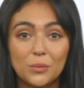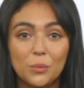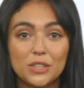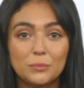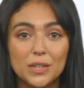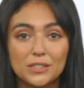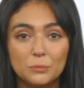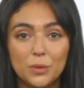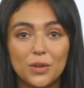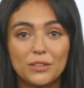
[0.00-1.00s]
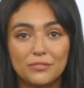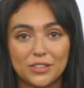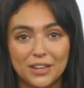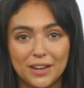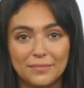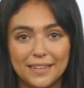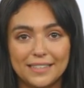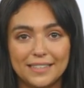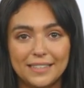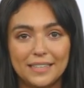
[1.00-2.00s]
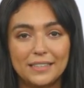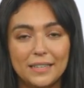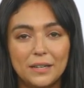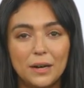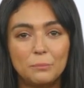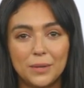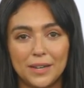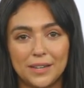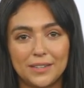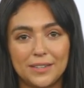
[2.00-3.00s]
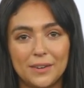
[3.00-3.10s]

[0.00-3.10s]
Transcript: which means part of the job is assessing a company,